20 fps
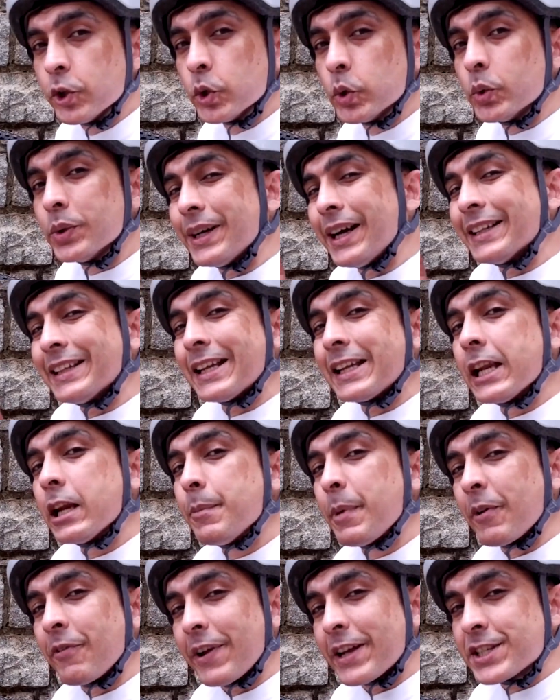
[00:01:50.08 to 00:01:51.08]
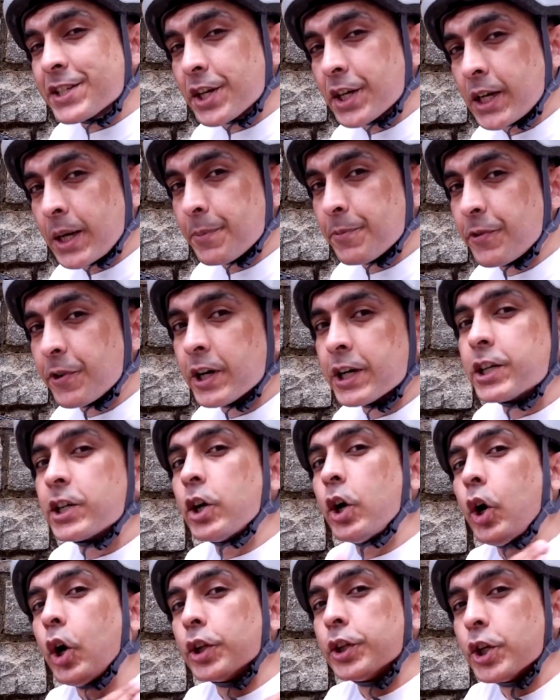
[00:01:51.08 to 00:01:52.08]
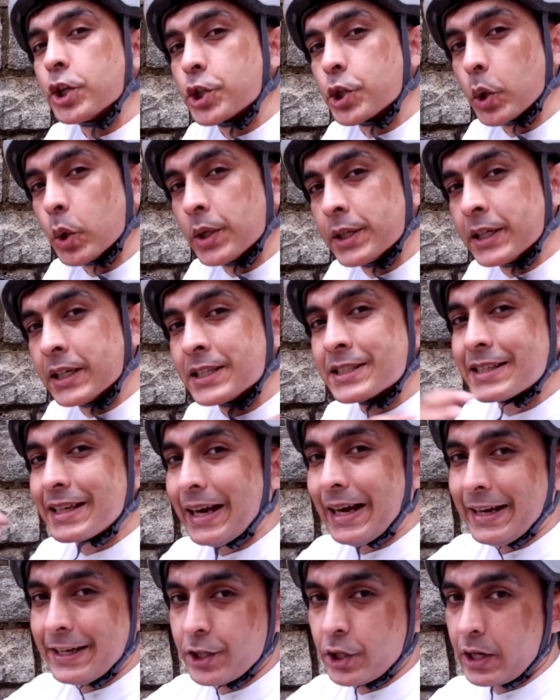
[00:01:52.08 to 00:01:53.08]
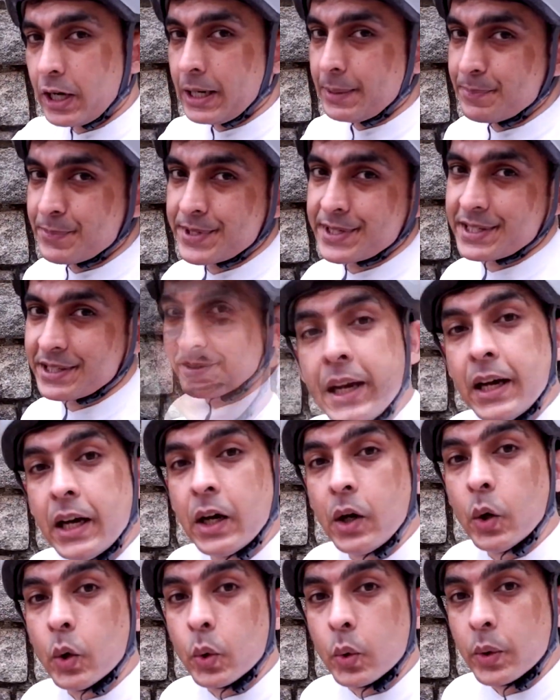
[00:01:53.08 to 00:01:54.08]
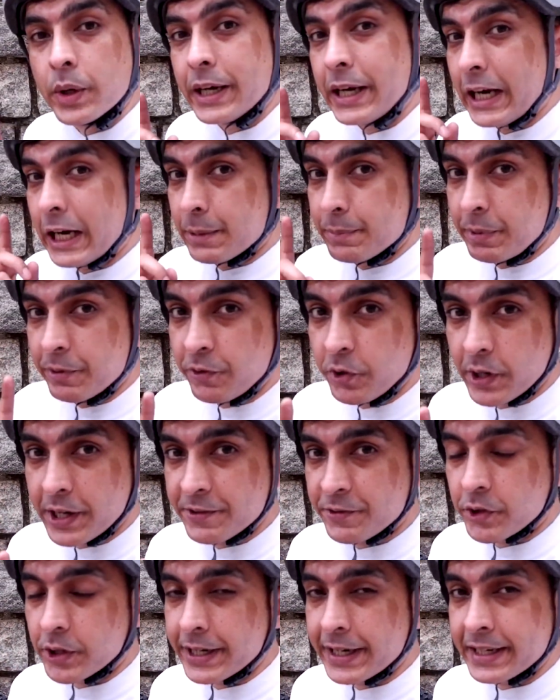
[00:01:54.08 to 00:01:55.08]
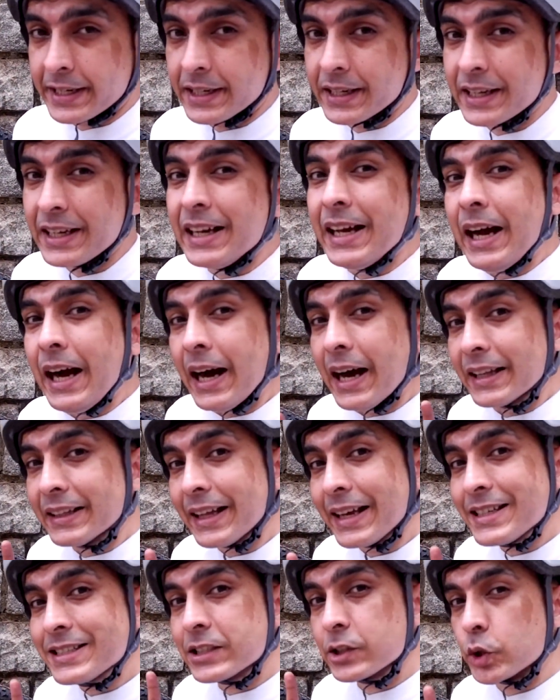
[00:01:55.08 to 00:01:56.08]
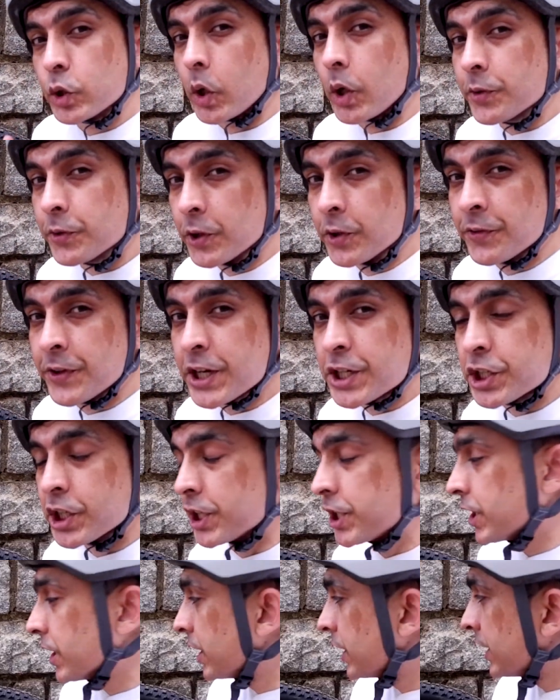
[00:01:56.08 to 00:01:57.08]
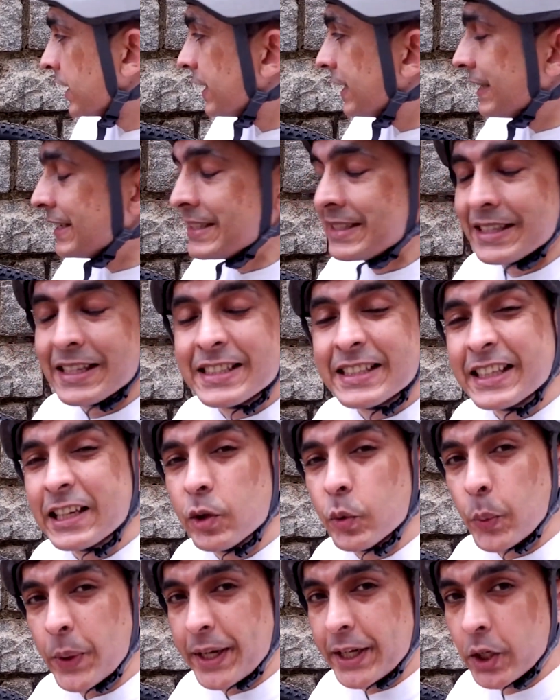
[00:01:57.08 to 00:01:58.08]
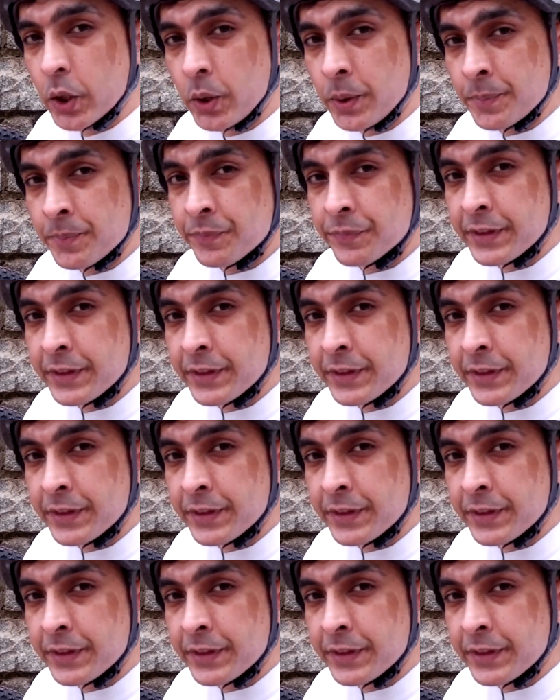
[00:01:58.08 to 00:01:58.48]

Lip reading: you that little bit of extra comfort on your shoulders and your arms. Oh, and before I forget, a nice thoughtful feature here is this little window,